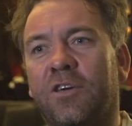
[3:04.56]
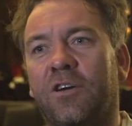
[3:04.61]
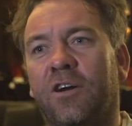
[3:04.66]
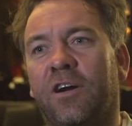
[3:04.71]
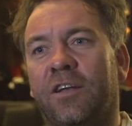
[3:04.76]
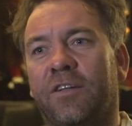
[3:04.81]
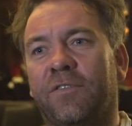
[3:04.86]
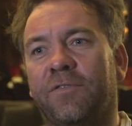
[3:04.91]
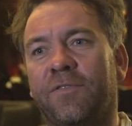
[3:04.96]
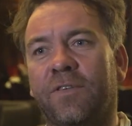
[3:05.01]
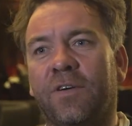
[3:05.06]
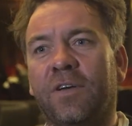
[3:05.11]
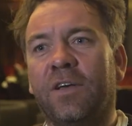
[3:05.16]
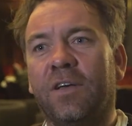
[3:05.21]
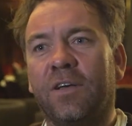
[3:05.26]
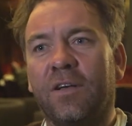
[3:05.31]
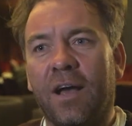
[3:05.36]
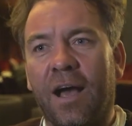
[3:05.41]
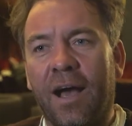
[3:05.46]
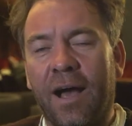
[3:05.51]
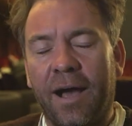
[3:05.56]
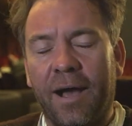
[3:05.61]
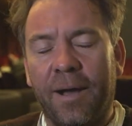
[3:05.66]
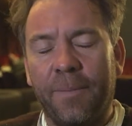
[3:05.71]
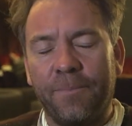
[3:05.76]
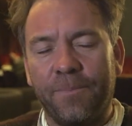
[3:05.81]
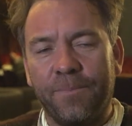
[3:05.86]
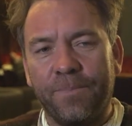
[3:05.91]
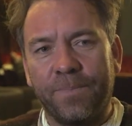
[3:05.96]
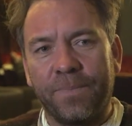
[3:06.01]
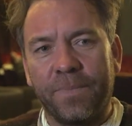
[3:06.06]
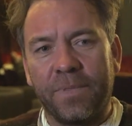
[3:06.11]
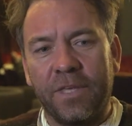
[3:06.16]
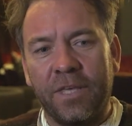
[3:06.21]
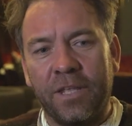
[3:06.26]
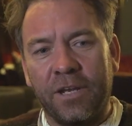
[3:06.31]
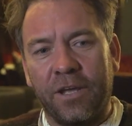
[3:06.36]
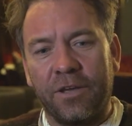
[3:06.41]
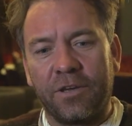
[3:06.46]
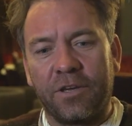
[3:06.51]
kind of,
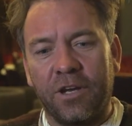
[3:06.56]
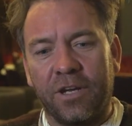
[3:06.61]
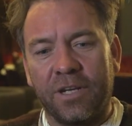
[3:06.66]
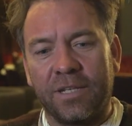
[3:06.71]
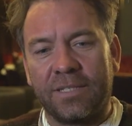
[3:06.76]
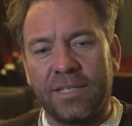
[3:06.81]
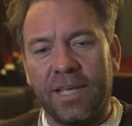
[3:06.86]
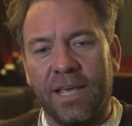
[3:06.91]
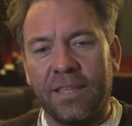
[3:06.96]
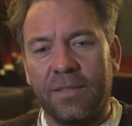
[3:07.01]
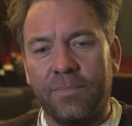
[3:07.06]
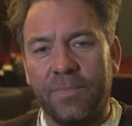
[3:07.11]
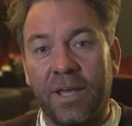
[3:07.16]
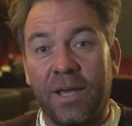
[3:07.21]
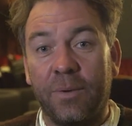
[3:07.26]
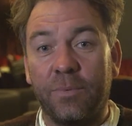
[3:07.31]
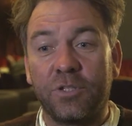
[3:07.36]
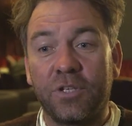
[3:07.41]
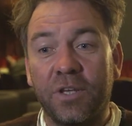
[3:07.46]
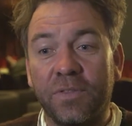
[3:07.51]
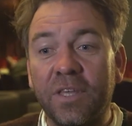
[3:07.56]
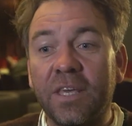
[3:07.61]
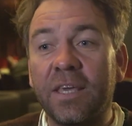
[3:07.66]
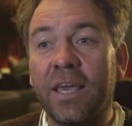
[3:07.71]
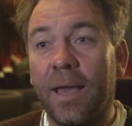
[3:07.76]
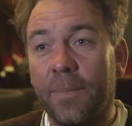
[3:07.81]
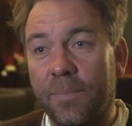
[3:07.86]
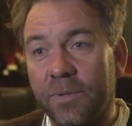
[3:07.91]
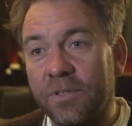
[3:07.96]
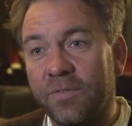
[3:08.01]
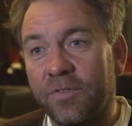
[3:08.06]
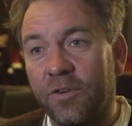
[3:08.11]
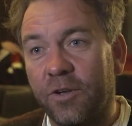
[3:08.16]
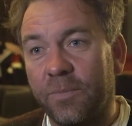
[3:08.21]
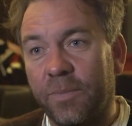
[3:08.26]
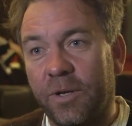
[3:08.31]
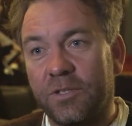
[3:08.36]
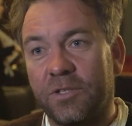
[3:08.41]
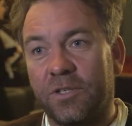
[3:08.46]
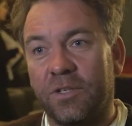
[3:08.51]
you know, kind of tear them down, which I think happens very
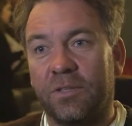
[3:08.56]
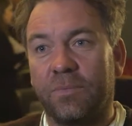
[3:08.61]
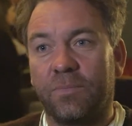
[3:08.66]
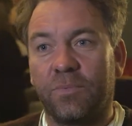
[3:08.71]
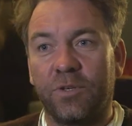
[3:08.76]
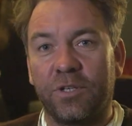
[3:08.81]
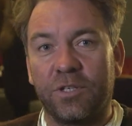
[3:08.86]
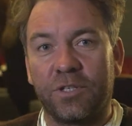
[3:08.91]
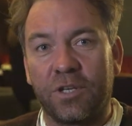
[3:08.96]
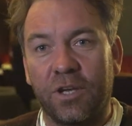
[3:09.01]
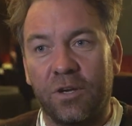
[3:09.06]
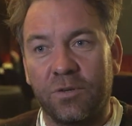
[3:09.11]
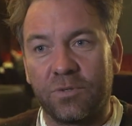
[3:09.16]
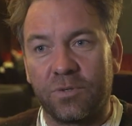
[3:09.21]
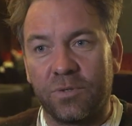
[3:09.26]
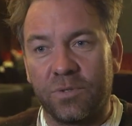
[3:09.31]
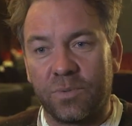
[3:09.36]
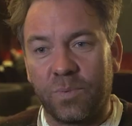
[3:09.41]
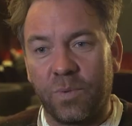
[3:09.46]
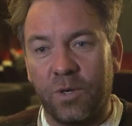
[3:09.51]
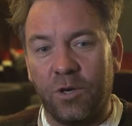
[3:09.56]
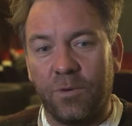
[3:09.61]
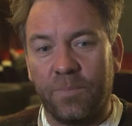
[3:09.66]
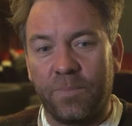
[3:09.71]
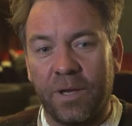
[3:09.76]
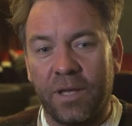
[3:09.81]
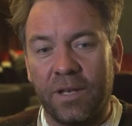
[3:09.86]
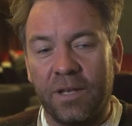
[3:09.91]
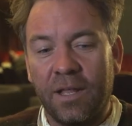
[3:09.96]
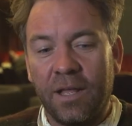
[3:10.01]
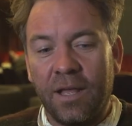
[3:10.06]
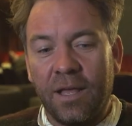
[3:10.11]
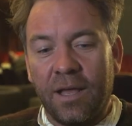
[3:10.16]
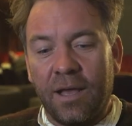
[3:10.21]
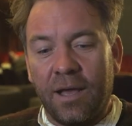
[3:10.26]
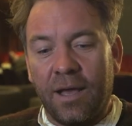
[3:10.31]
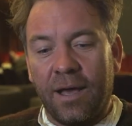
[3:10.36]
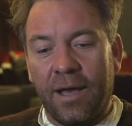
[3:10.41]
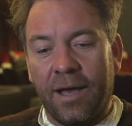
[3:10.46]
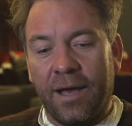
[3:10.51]
much in the British culture as well. But
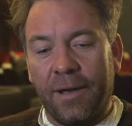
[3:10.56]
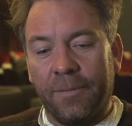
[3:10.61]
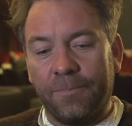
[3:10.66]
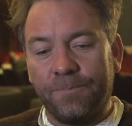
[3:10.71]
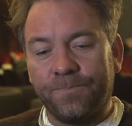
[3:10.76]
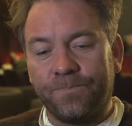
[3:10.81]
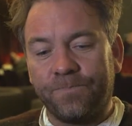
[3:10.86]
I